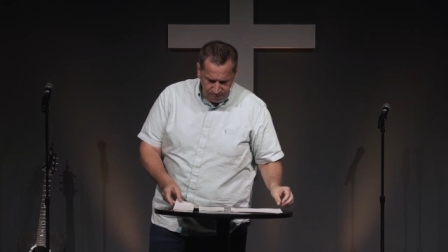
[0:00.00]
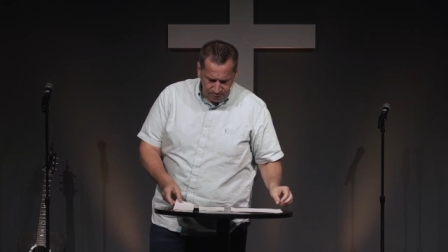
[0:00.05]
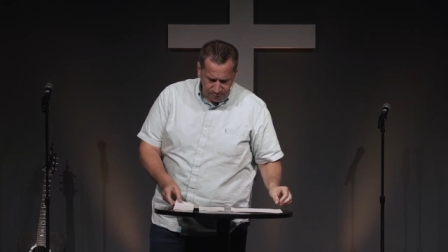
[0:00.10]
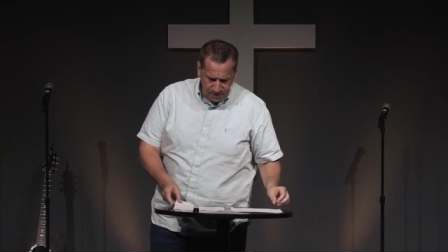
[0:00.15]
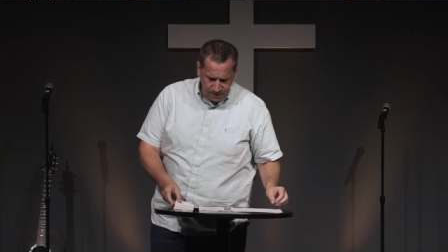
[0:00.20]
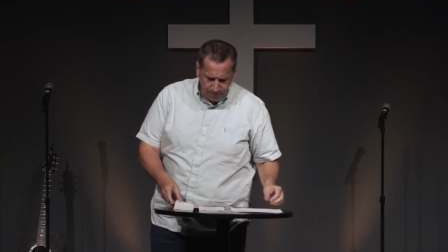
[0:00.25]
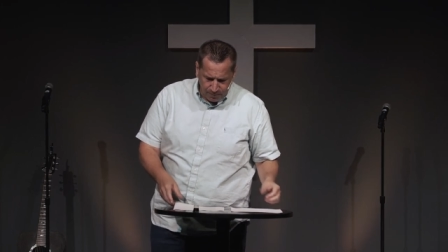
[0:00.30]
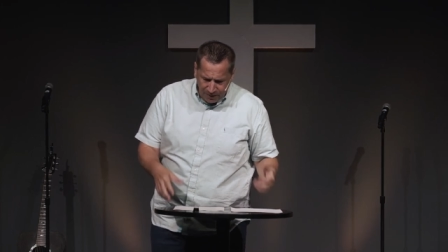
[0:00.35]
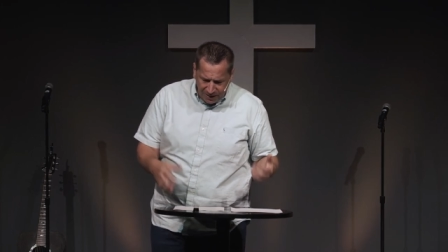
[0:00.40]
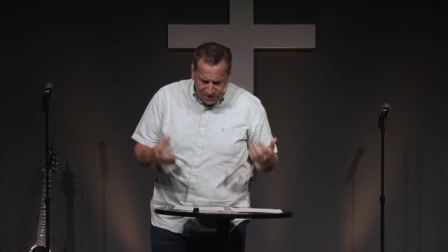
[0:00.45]

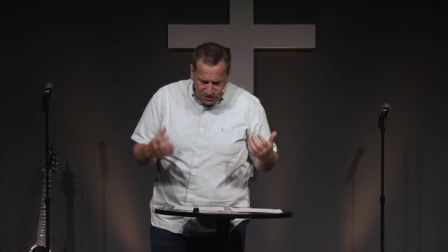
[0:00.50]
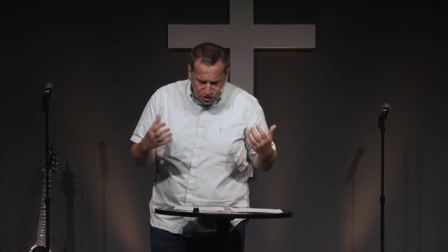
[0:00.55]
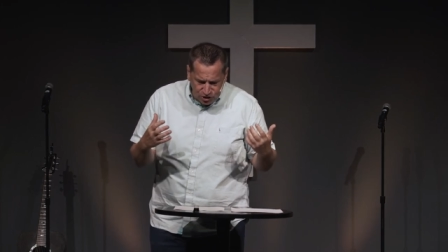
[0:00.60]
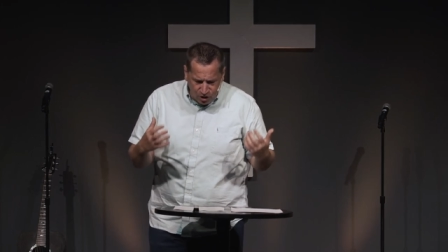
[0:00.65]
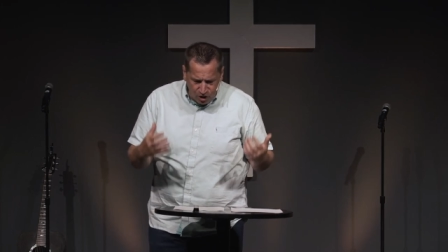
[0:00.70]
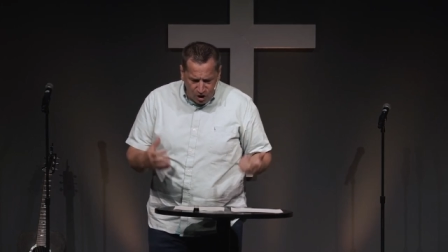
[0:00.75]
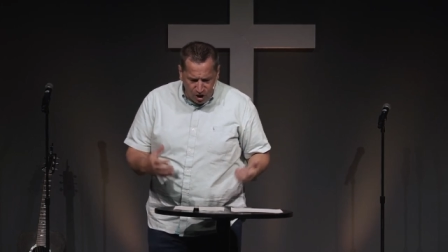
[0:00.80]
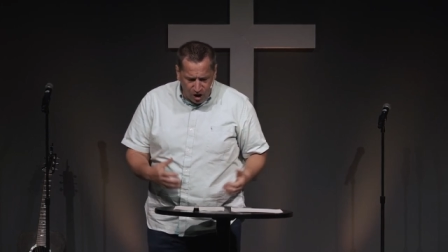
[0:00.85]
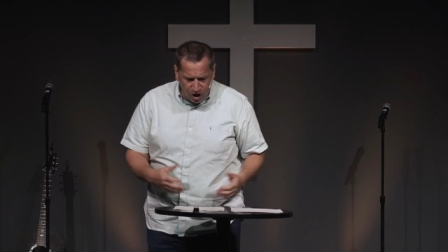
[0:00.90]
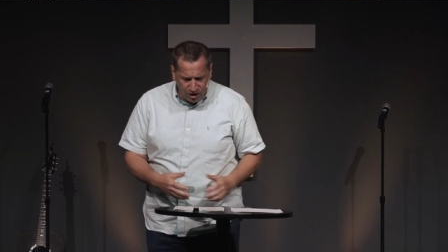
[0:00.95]
applies to
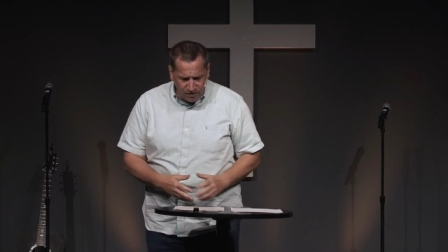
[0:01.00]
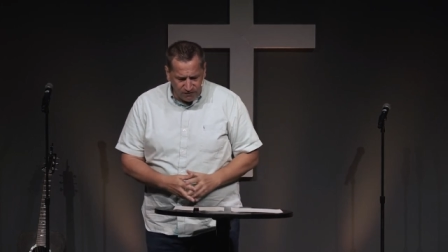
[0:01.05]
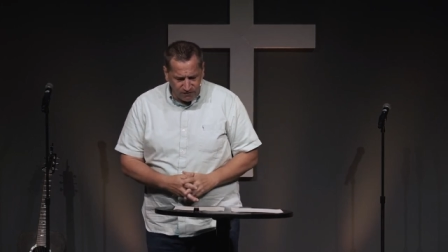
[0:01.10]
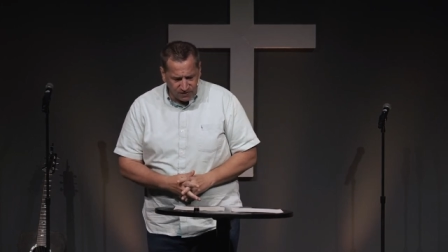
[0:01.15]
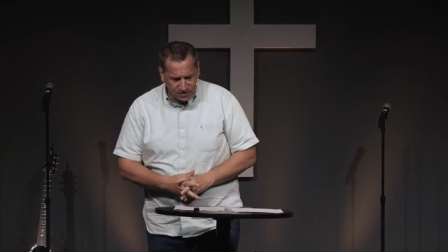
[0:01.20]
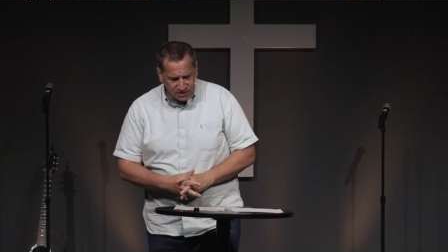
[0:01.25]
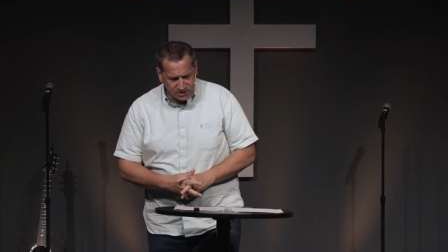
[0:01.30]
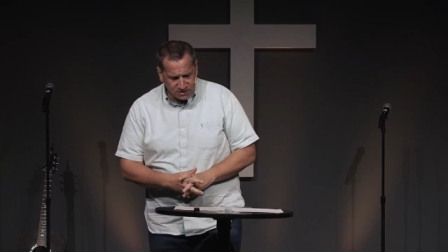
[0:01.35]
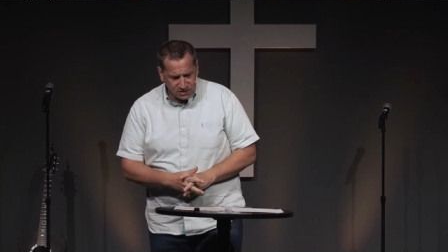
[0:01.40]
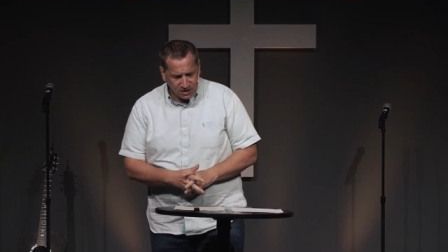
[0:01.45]
all of
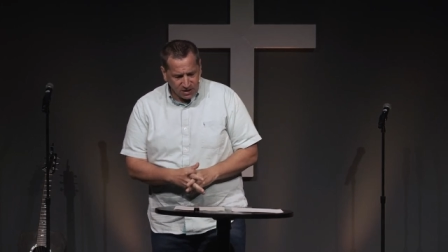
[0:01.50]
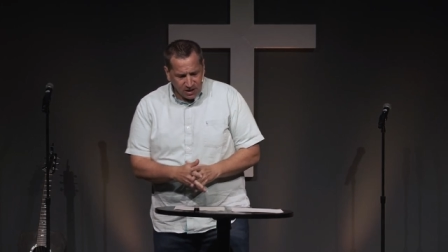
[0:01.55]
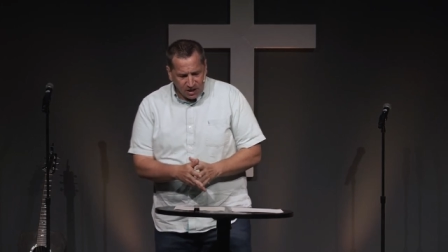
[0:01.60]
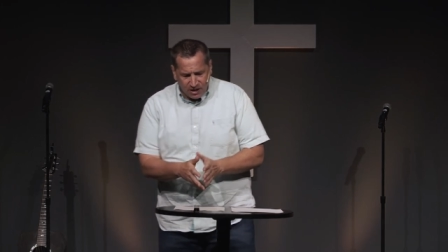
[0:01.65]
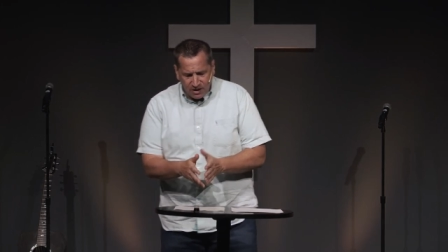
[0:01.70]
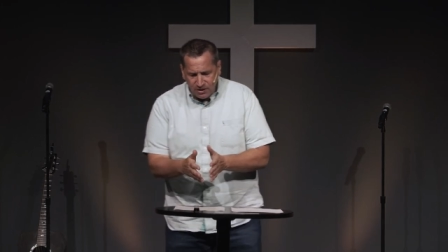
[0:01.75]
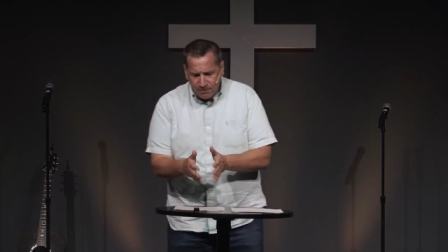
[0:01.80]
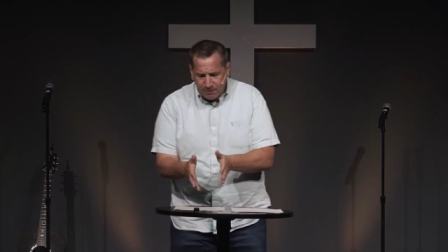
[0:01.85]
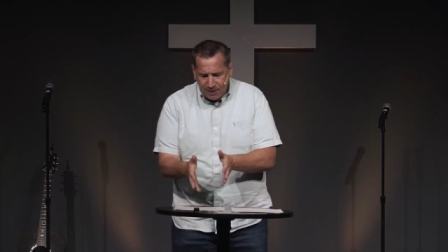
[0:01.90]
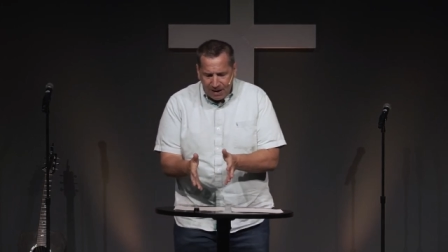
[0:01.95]
us. Uh,
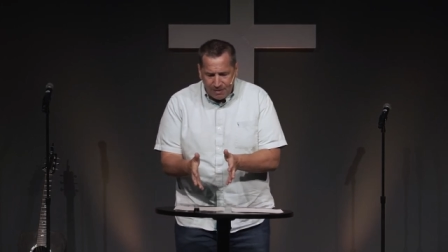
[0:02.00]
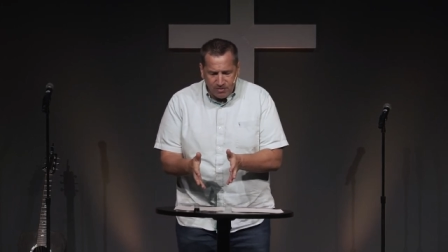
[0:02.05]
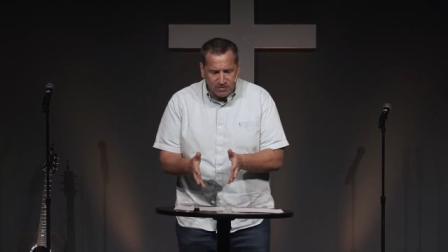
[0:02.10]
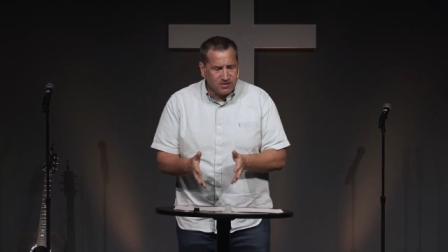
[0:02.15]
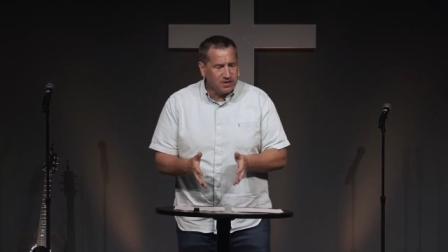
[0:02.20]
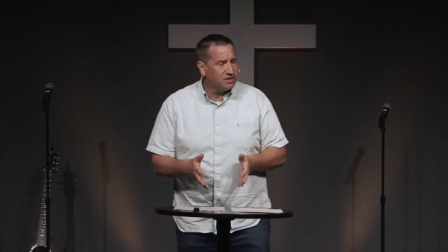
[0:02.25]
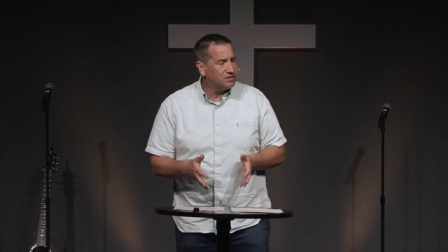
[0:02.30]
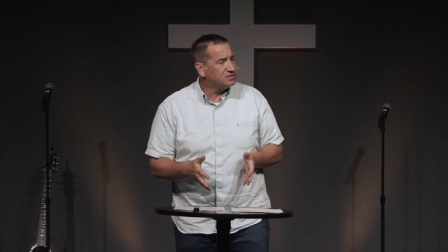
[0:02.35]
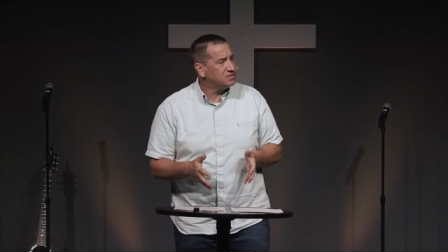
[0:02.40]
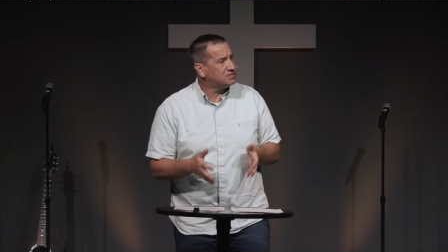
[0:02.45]
the Bible
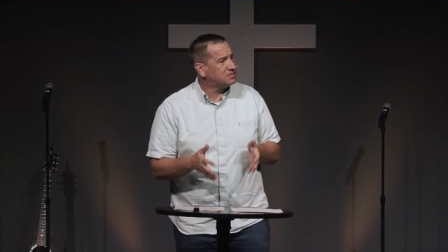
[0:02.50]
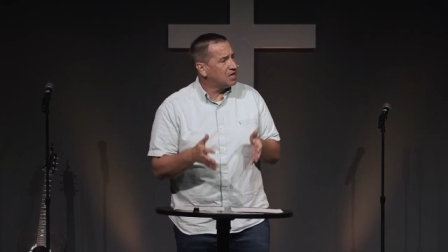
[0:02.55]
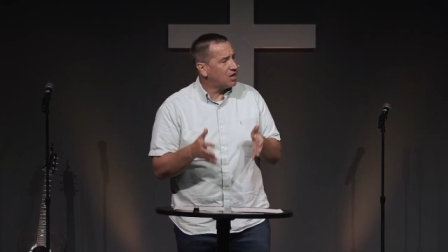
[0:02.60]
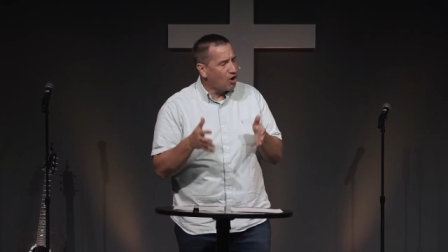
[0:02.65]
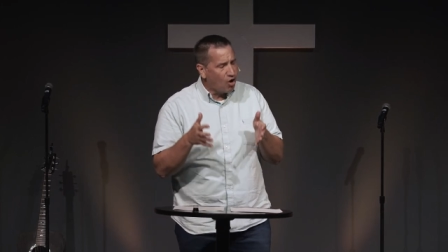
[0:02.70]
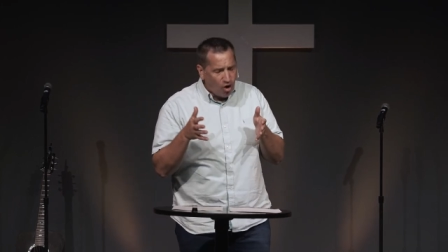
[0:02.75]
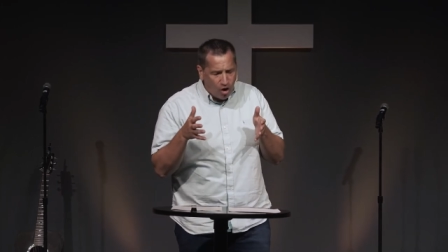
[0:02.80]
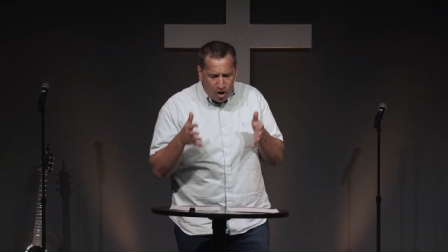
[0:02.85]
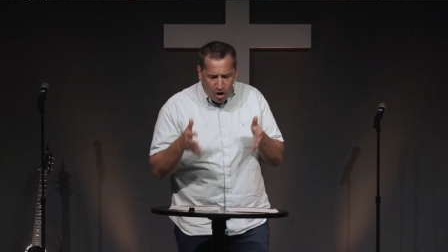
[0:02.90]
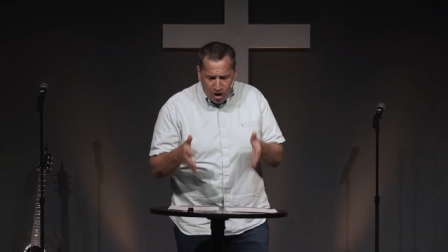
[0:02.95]
tells us that
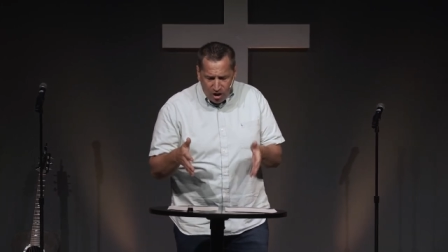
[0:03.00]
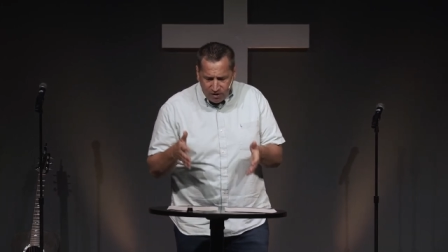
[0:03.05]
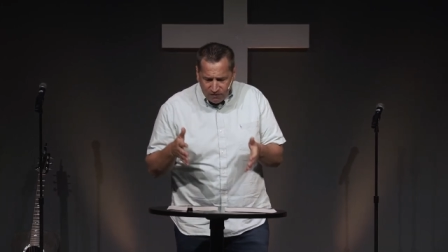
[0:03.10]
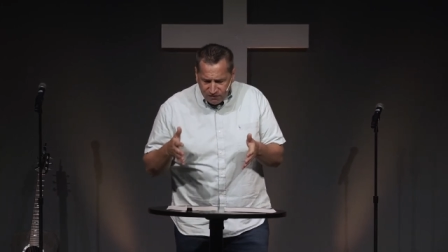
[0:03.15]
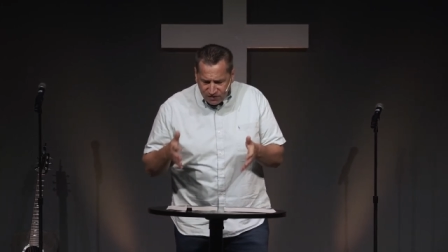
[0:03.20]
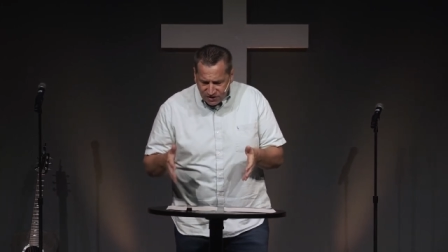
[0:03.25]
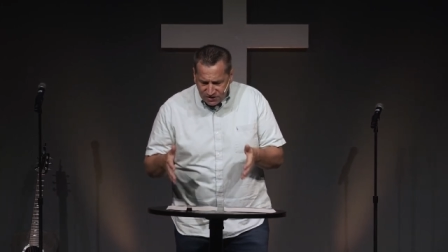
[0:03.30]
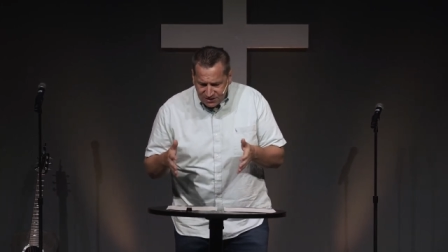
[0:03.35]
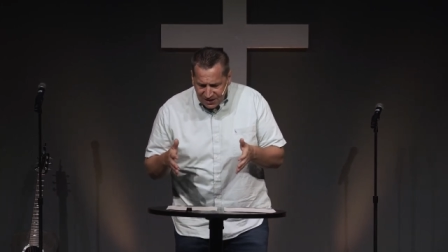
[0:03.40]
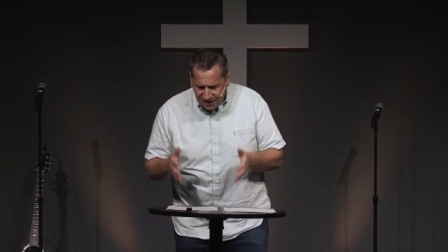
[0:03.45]
all of
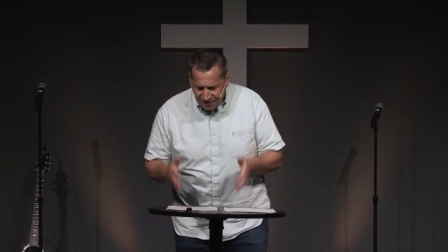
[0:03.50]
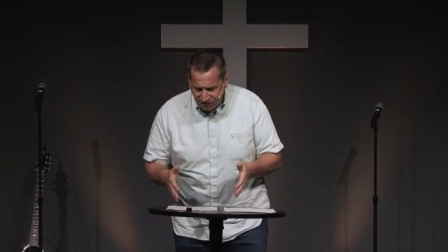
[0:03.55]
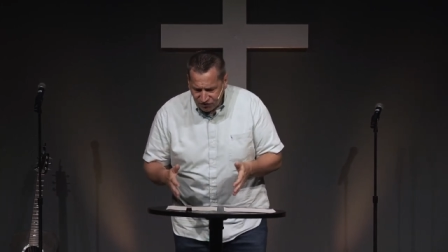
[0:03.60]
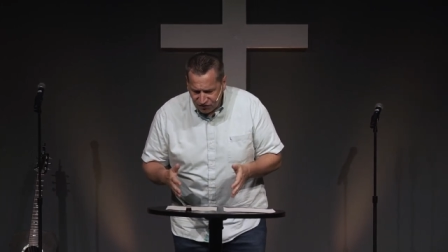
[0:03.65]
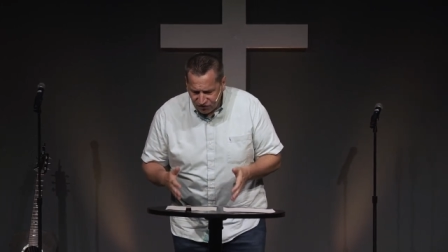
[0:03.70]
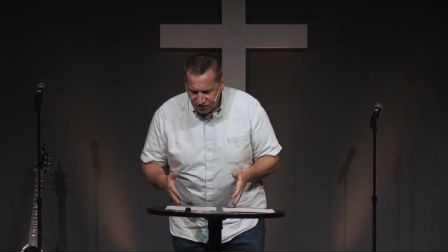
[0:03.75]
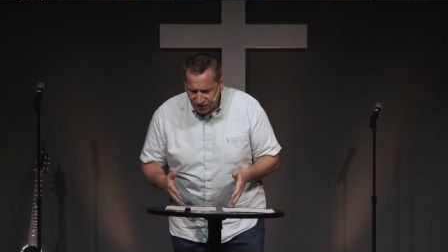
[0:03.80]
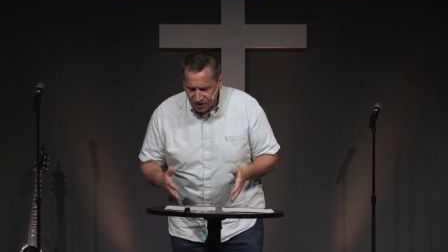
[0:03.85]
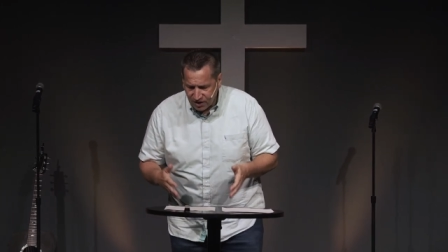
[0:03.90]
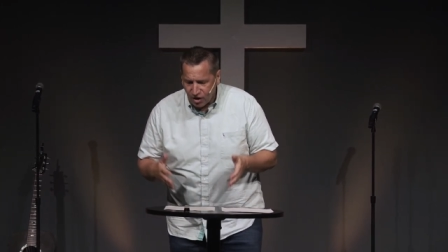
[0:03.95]
us have
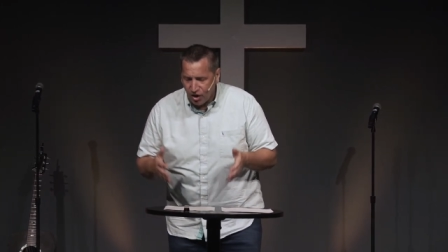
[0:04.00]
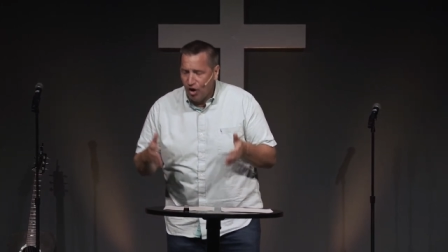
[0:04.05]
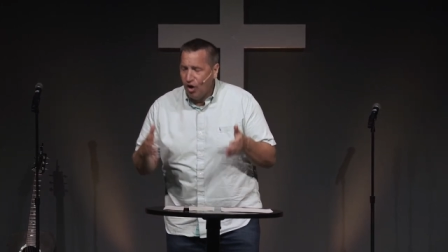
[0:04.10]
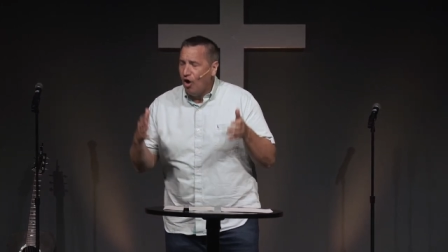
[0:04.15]
sinned.